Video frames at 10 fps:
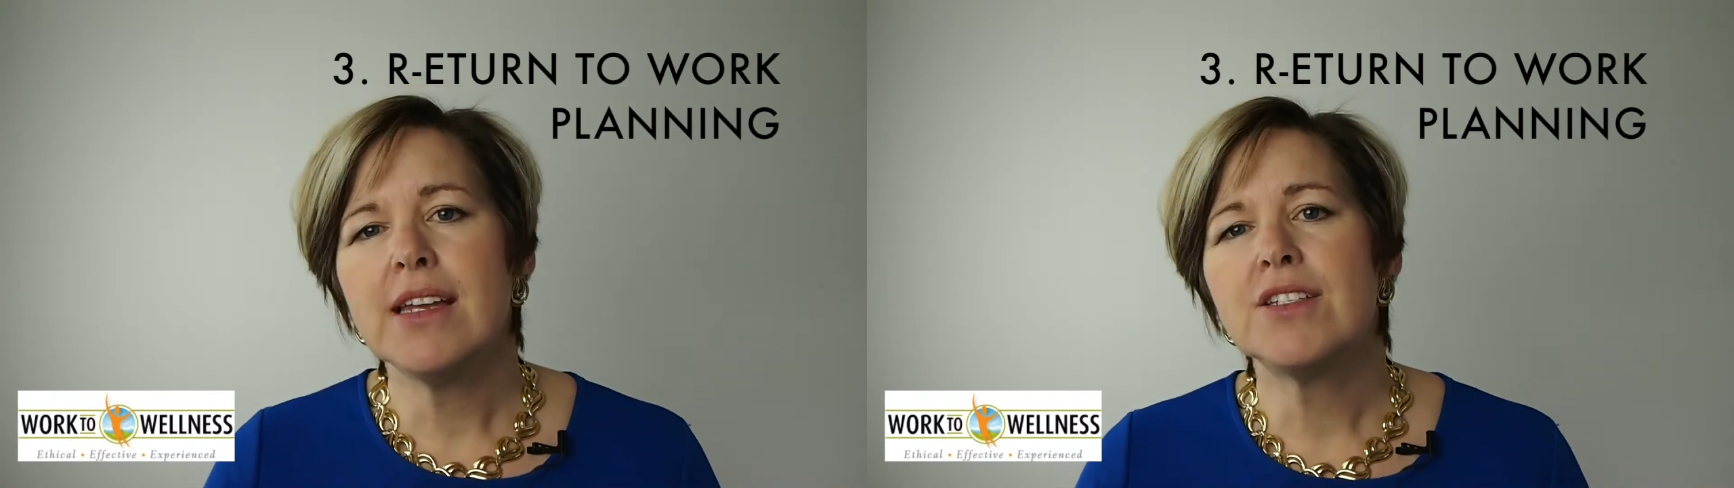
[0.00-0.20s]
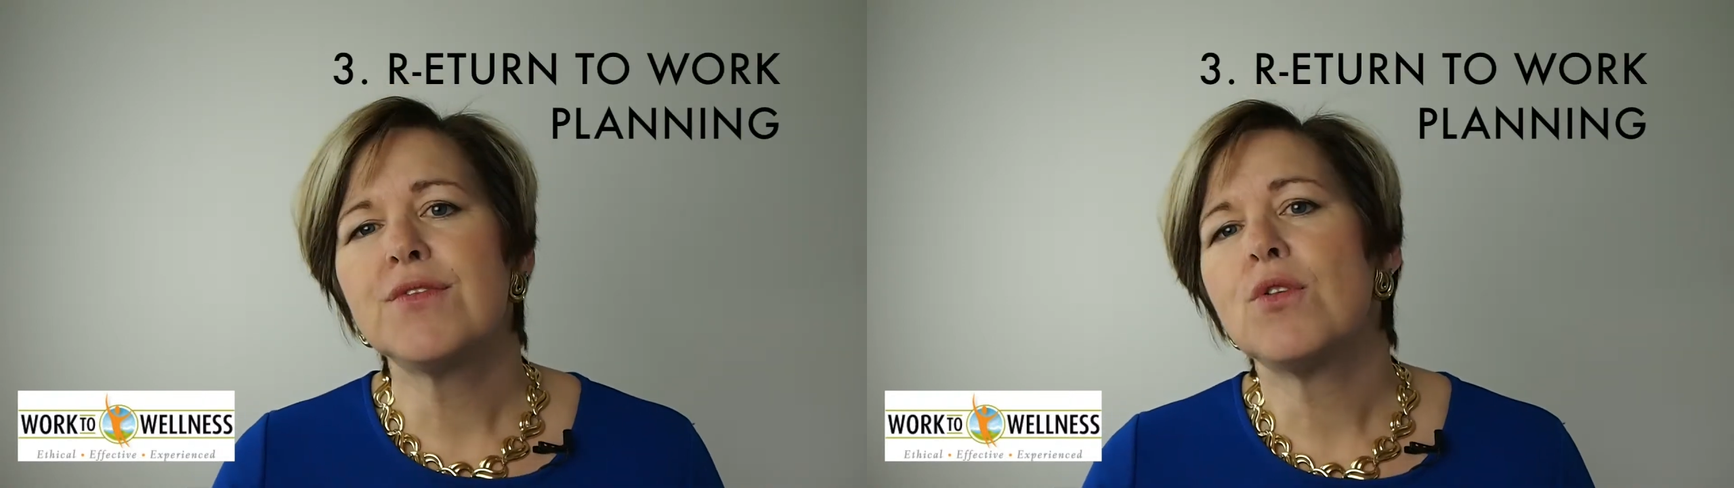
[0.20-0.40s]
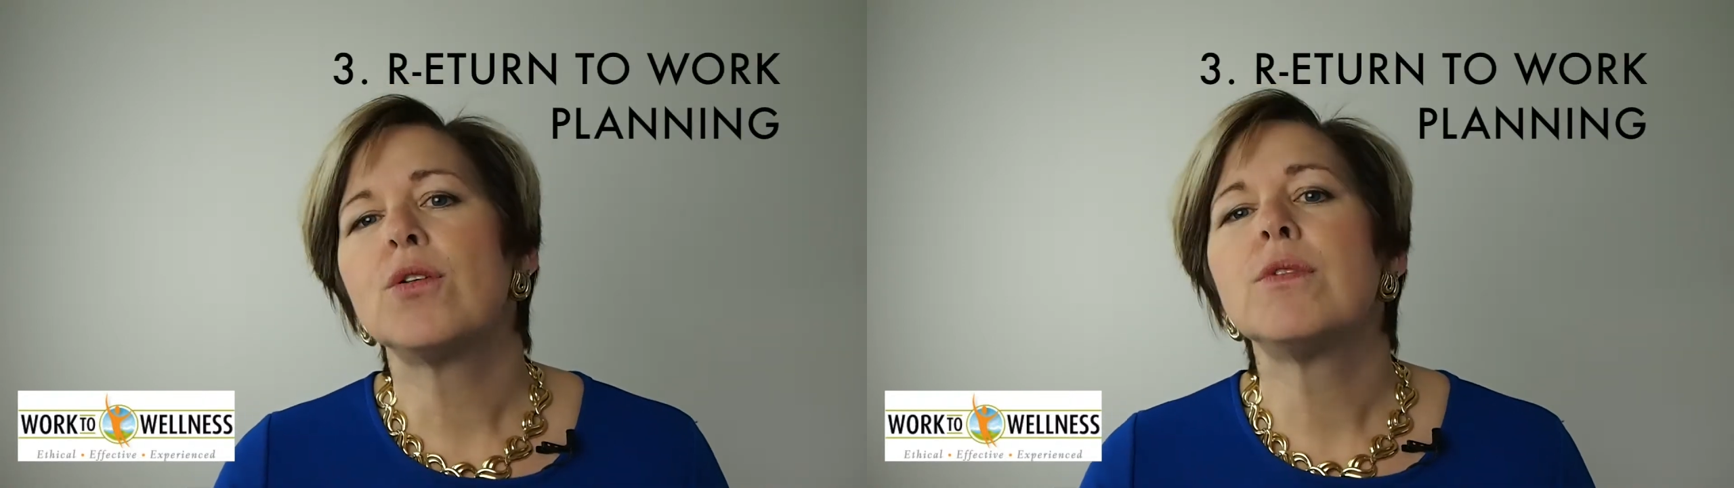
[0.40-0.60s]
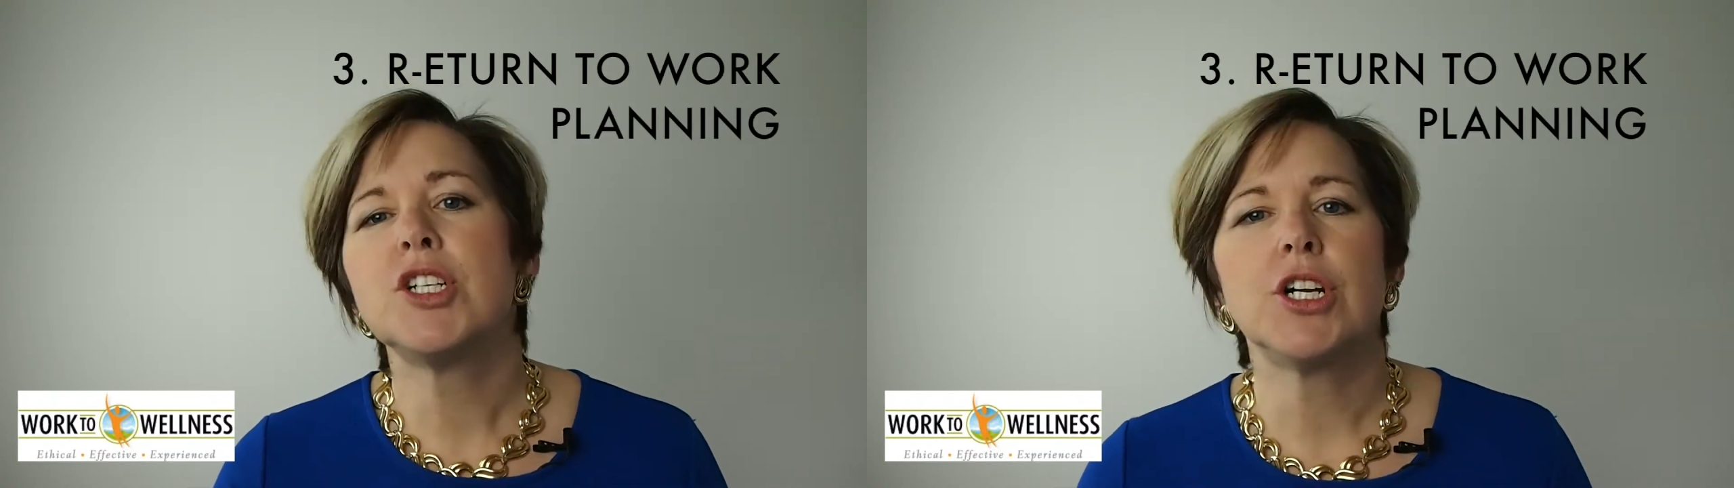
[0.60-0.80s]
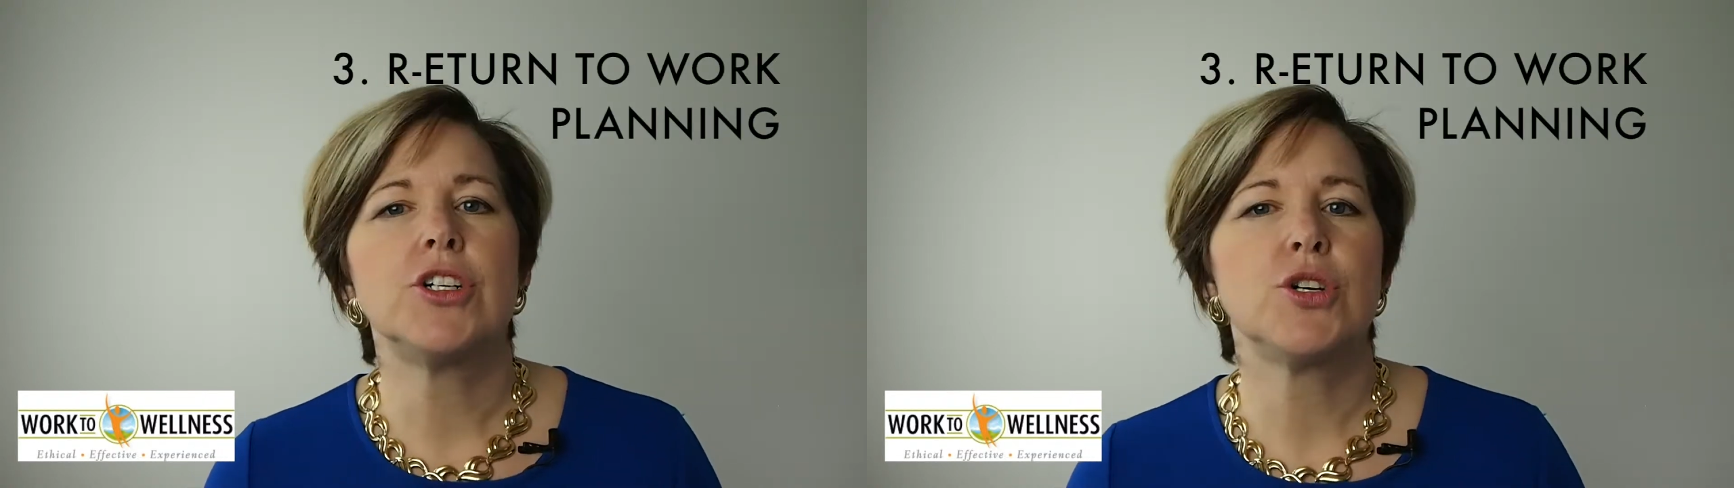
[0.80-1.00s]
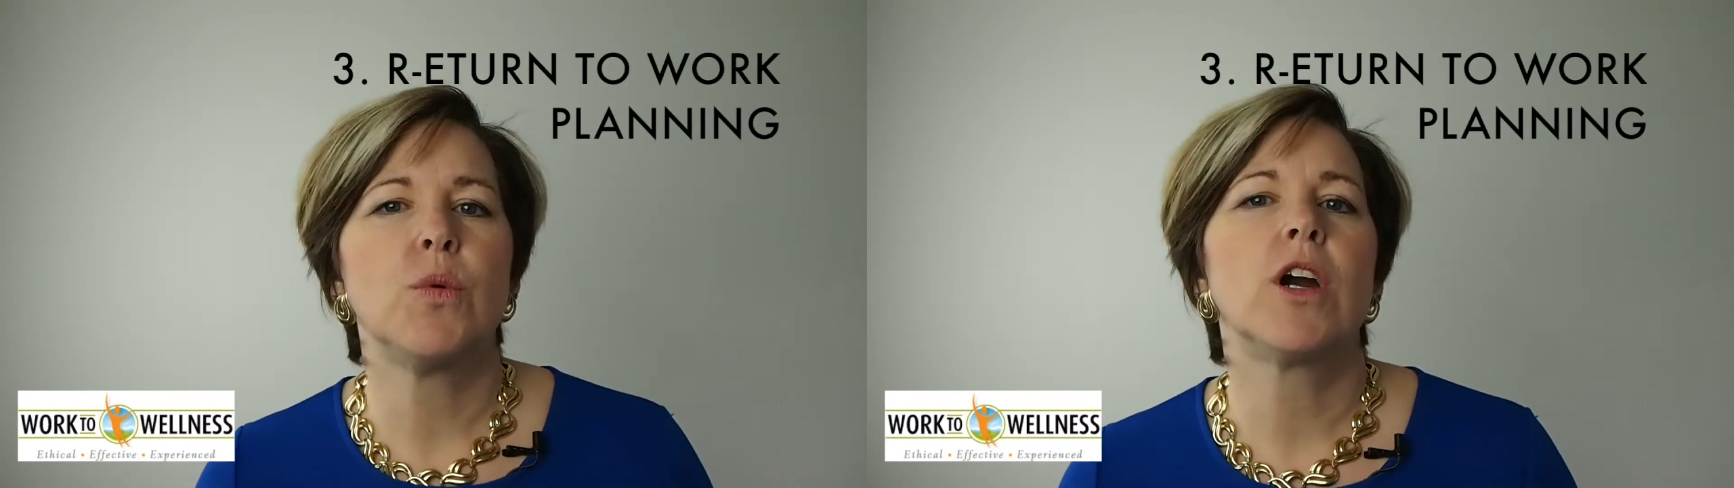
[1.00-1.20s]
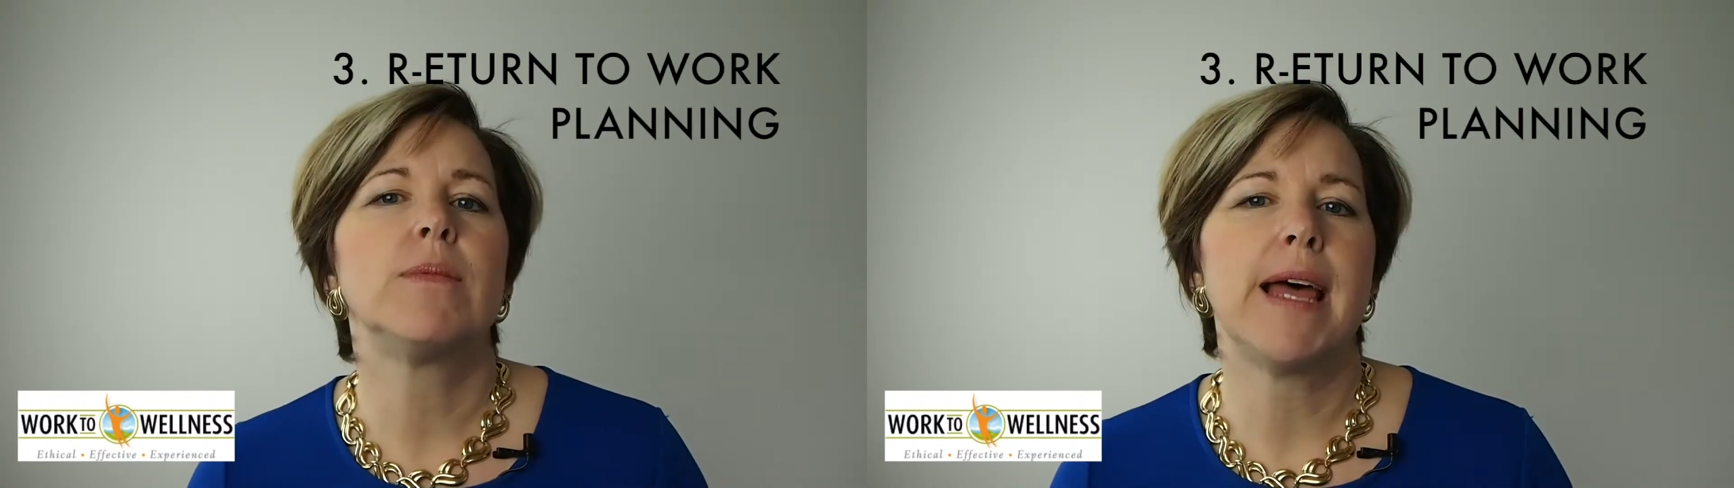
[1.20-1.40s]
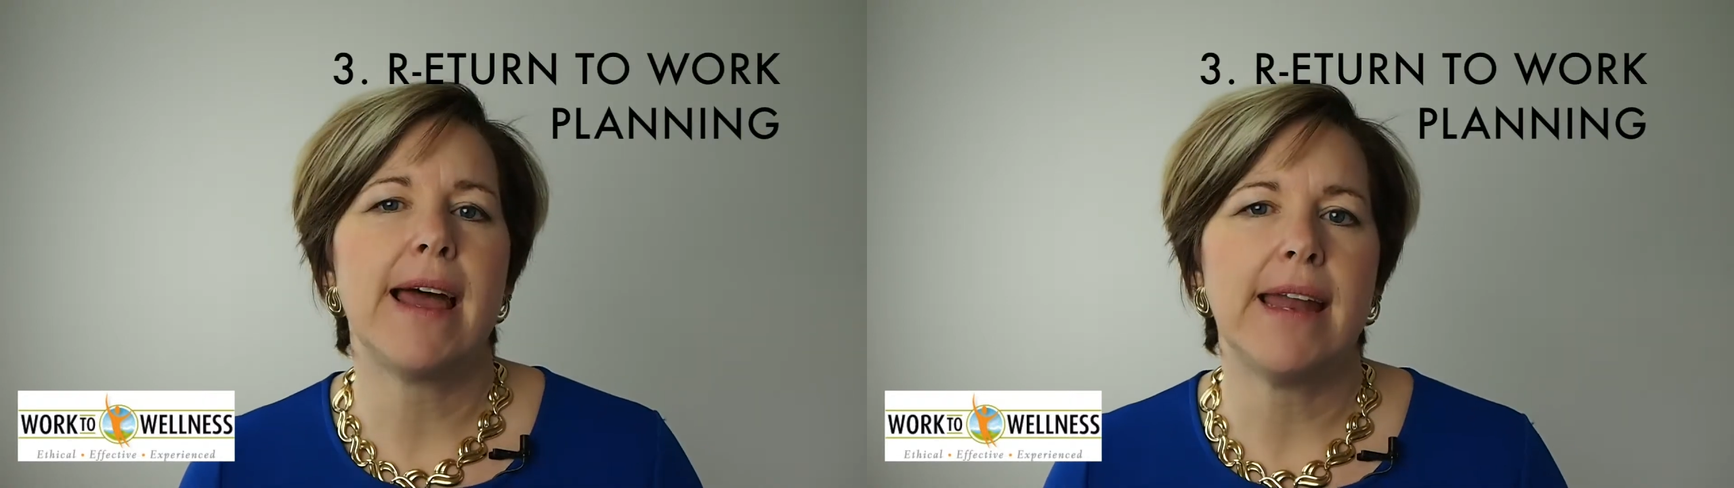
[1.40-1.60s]
is for return to
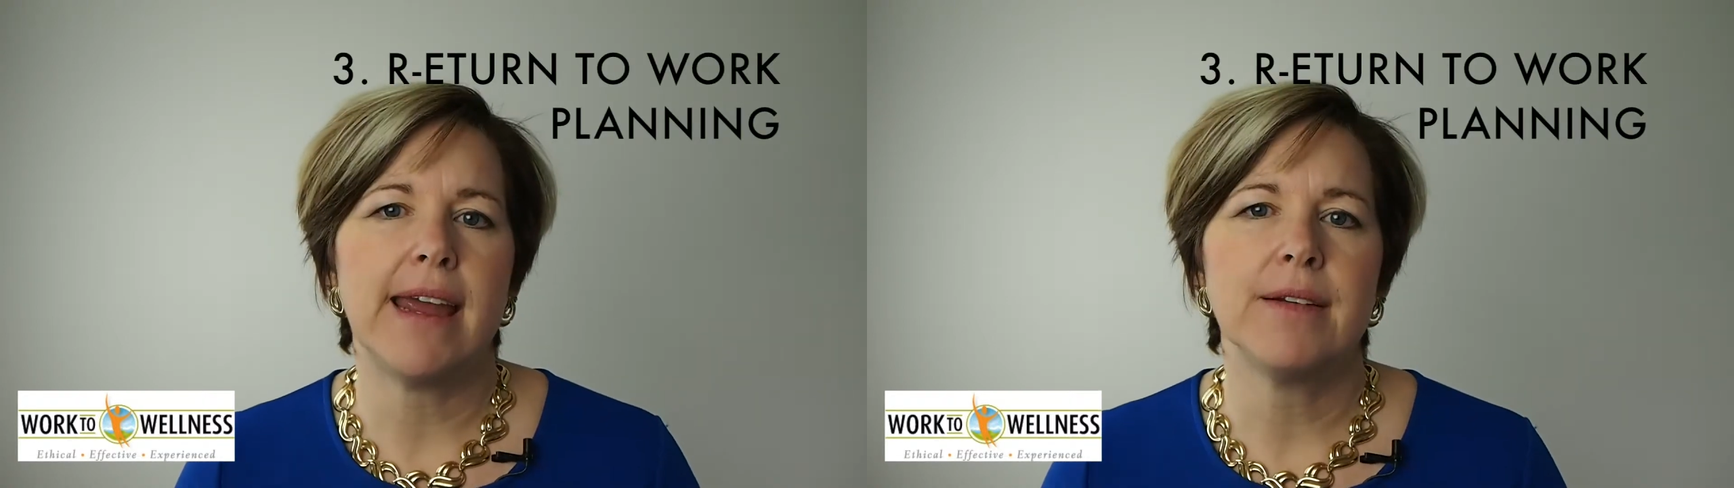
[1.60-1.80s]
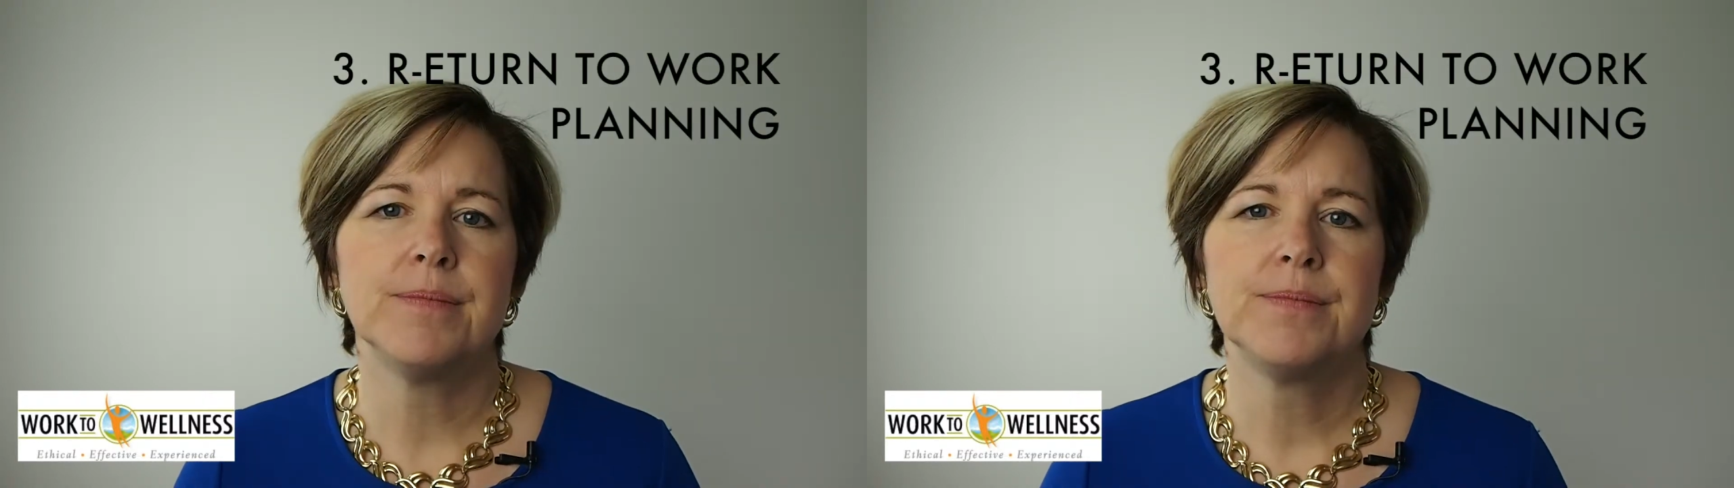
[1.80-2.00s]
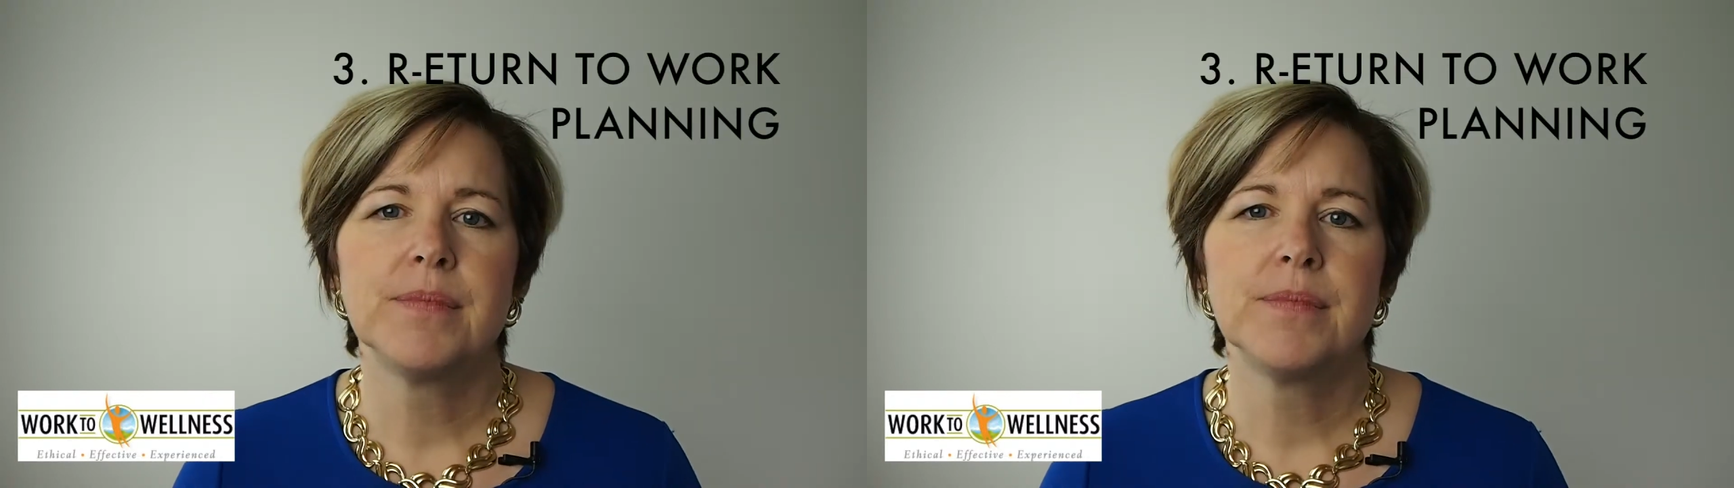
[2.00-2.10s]
work planning.